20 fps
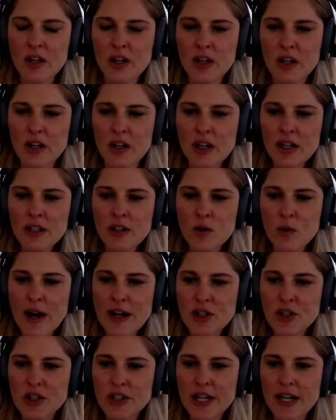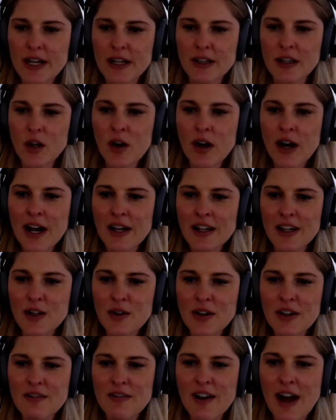Good question. Laura, you
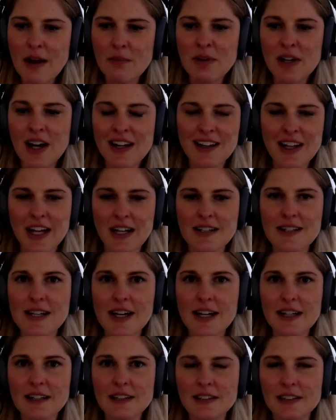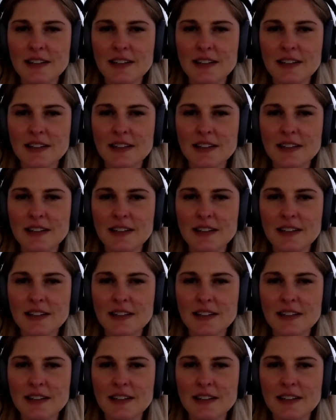can find me on LinkedIn.